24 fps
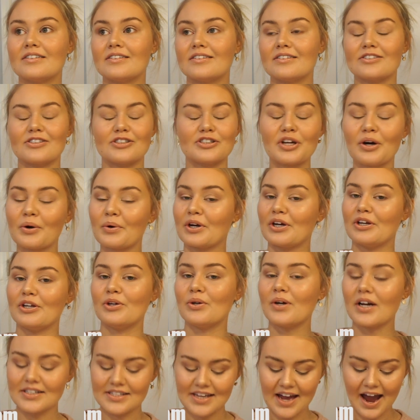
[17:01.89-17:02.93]
so good. You
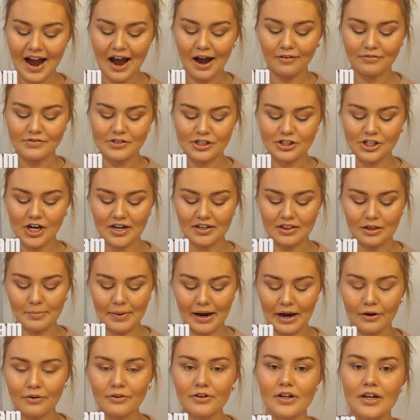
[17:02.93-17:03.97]
guys have to check them
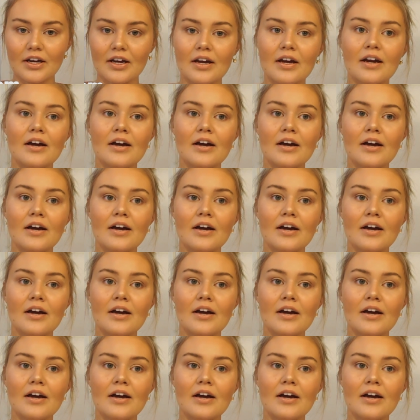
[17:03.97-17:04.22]
out.